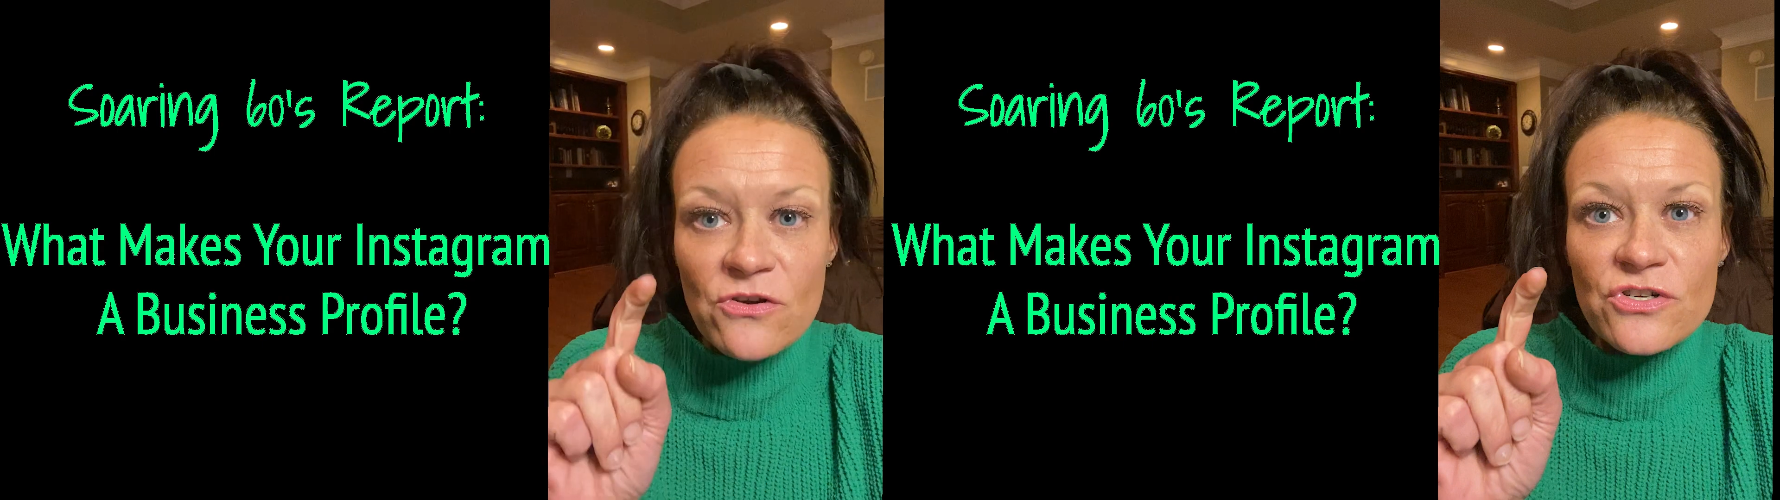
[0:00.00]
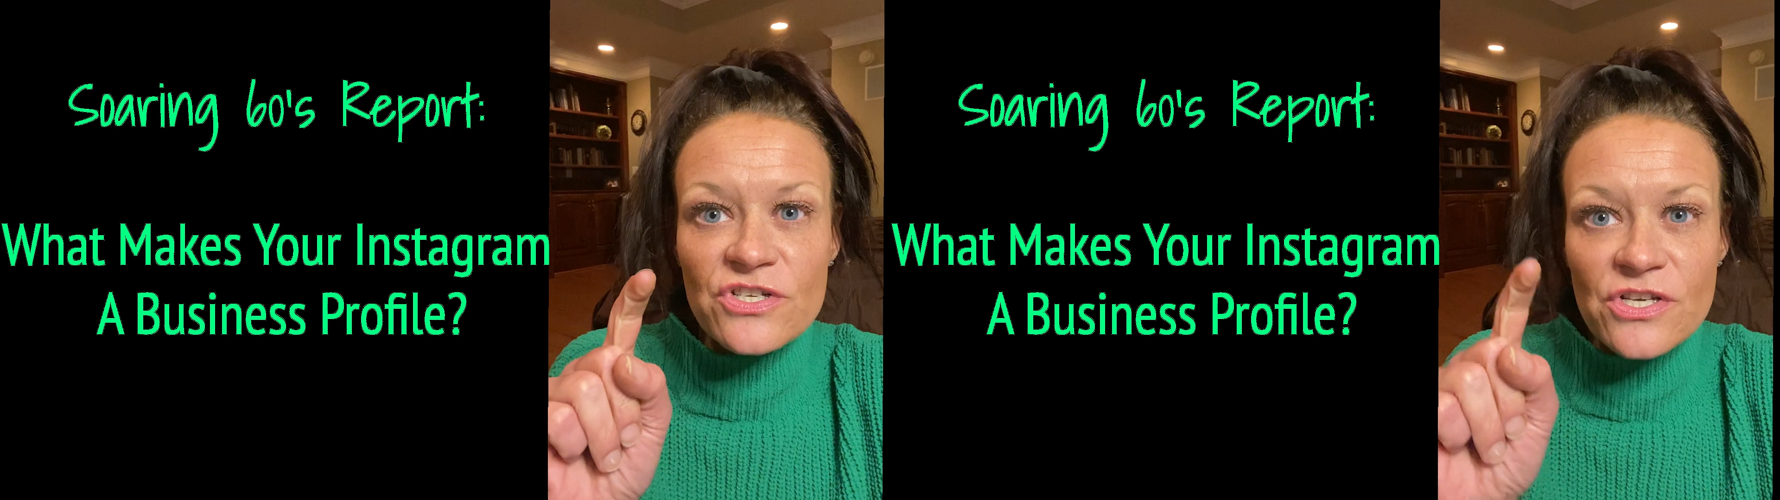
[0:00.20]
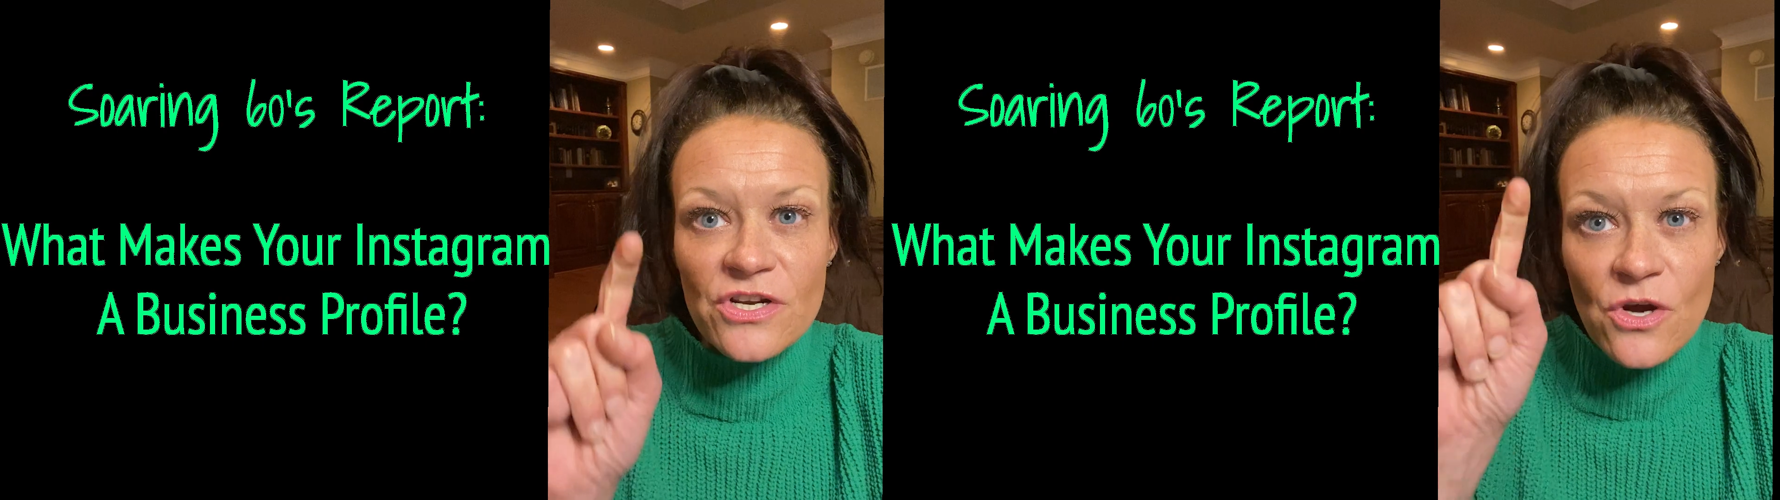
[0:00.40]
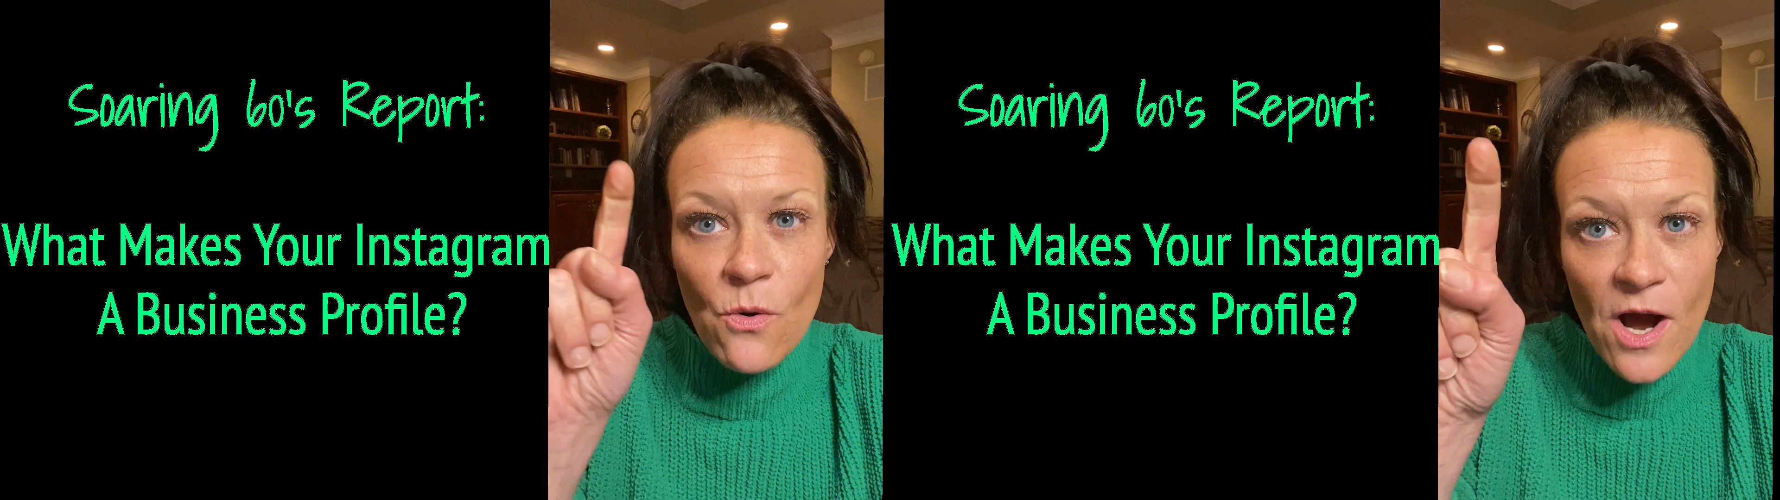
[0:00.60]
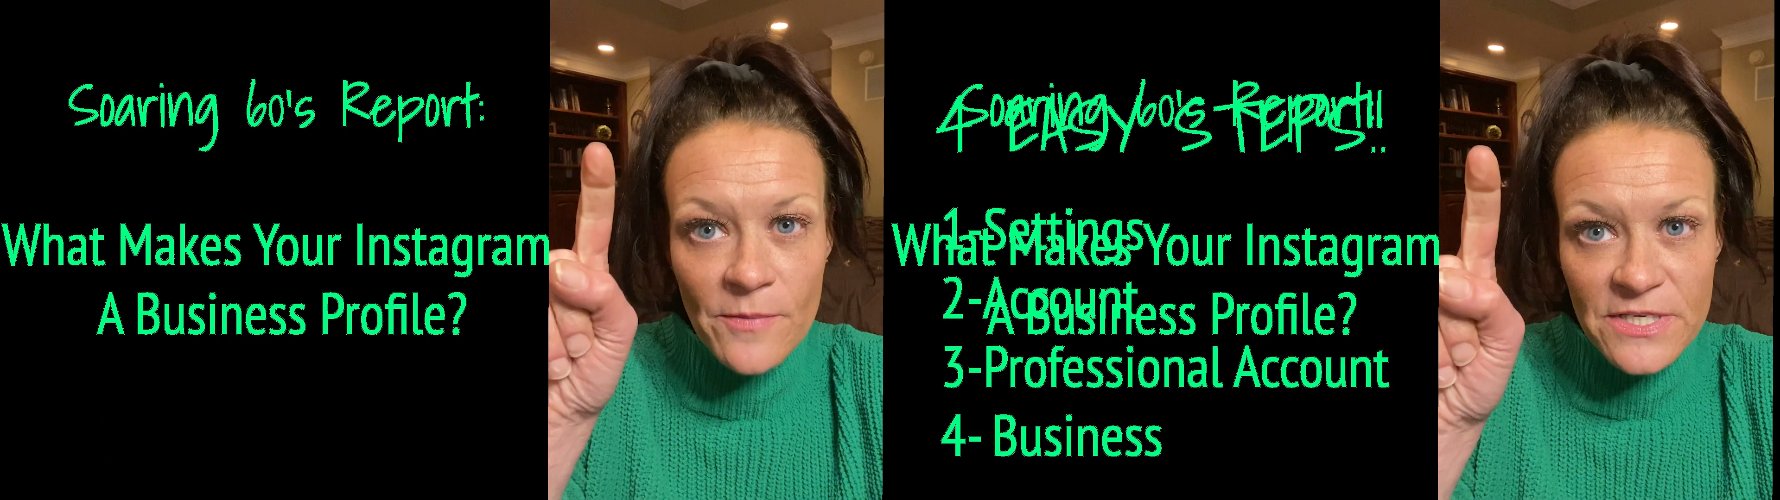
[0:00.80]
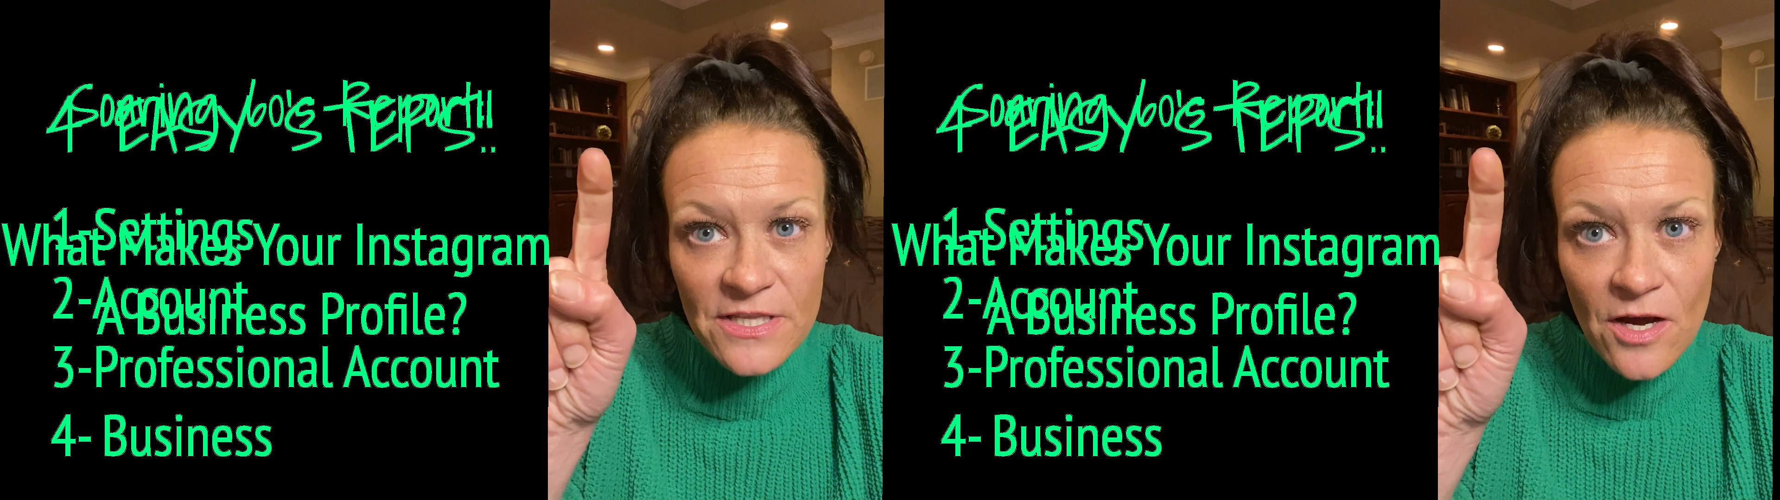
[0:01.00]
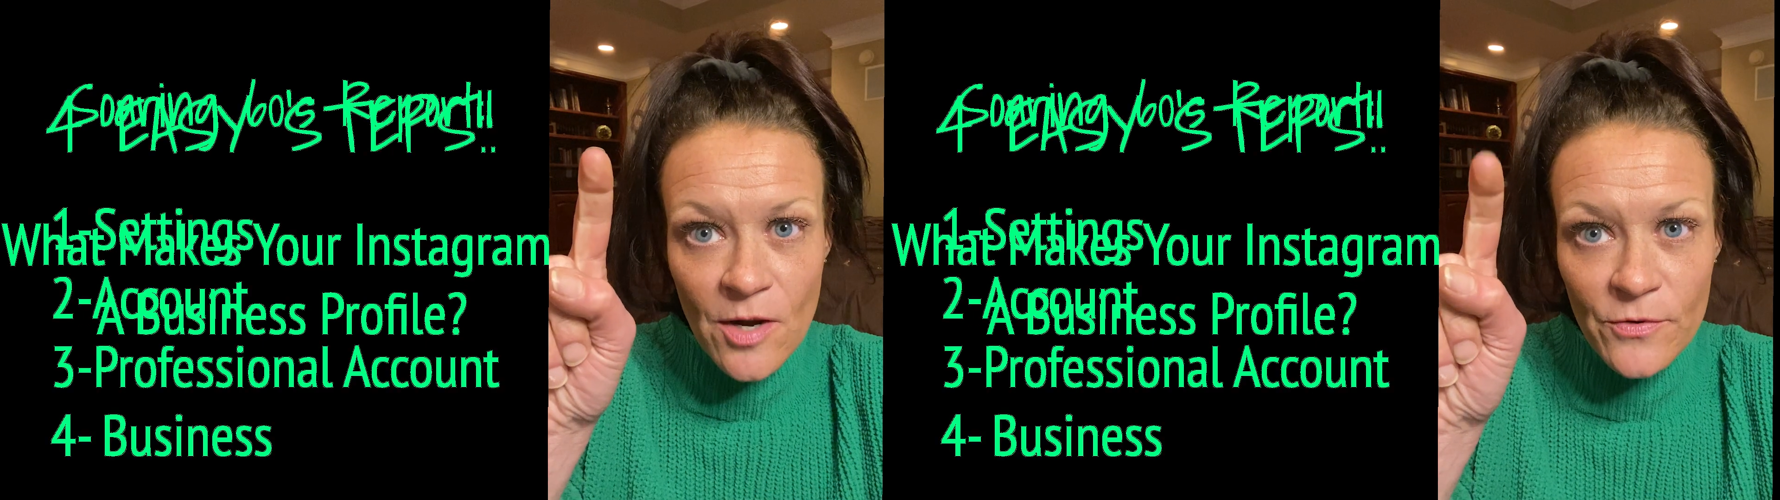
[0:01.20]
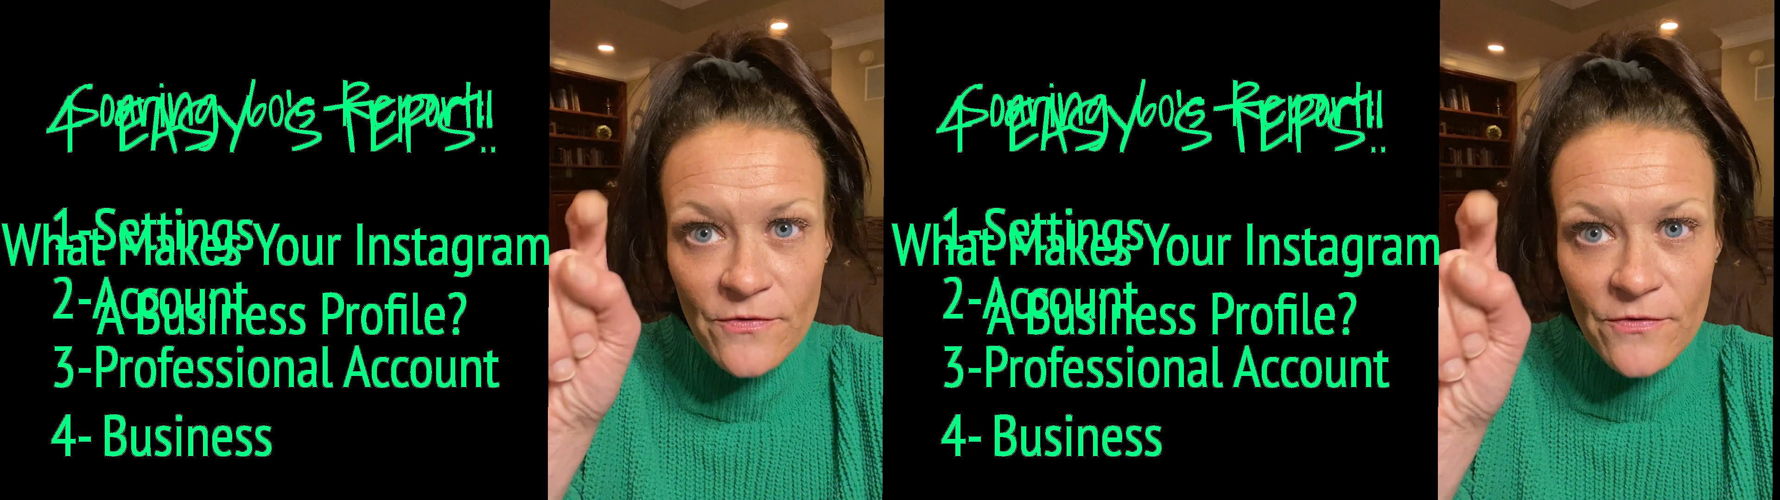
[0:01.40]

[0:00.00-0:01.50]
you're just gonna go up to the upper